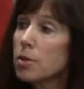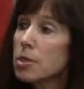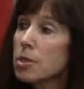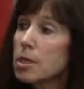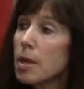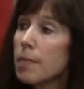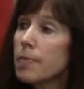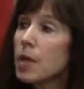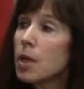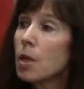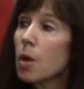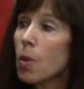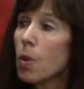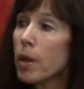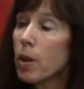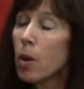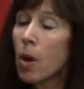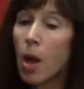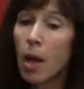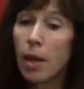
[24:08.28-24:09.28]
There's something
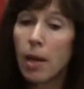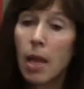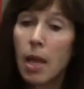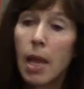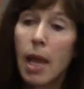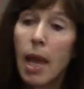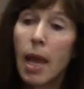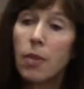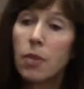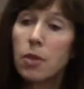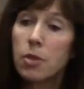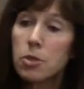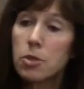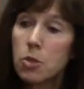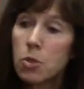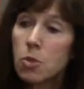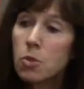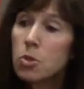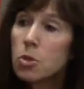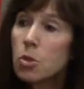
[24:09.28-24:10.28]
going on. And the
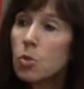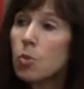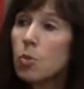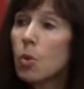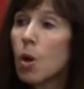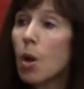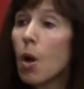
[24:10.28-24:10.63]
students who